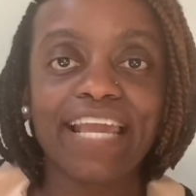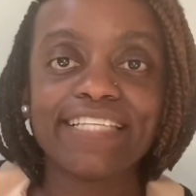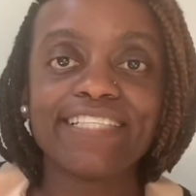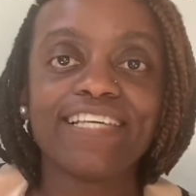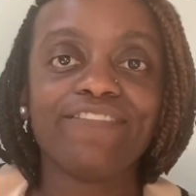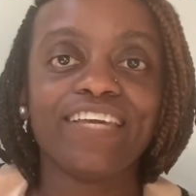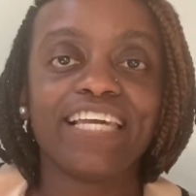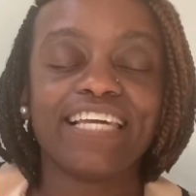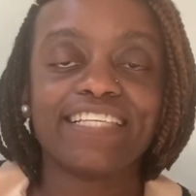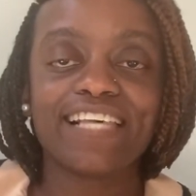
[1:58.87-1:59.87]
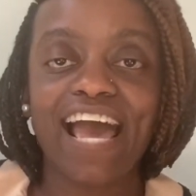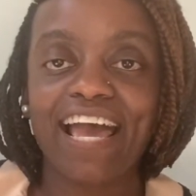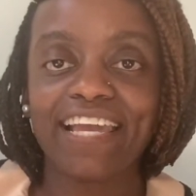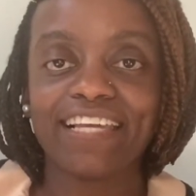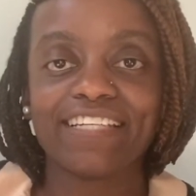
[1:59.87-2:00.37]
A C V is
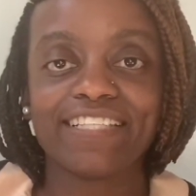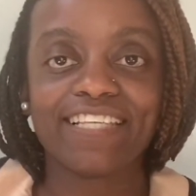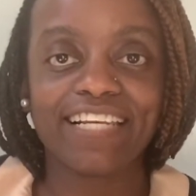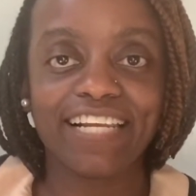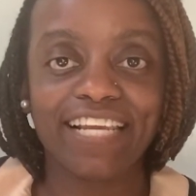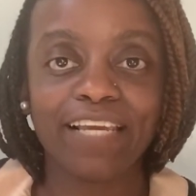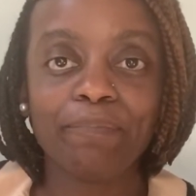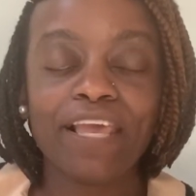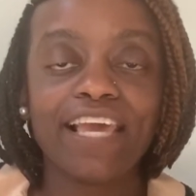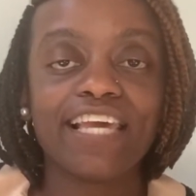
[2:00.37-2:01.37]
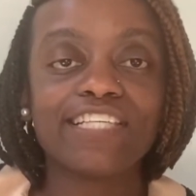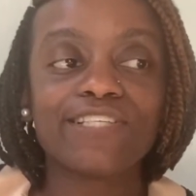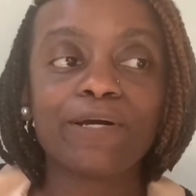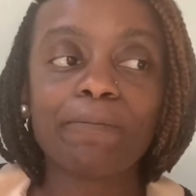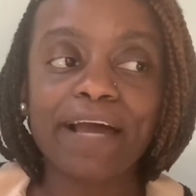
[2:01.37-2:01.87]
high in acidity. And
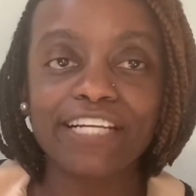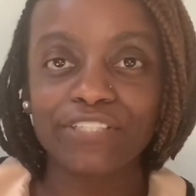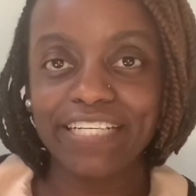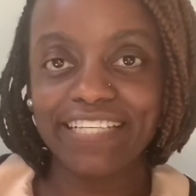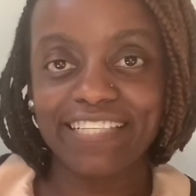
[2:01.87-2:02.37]
so by drinking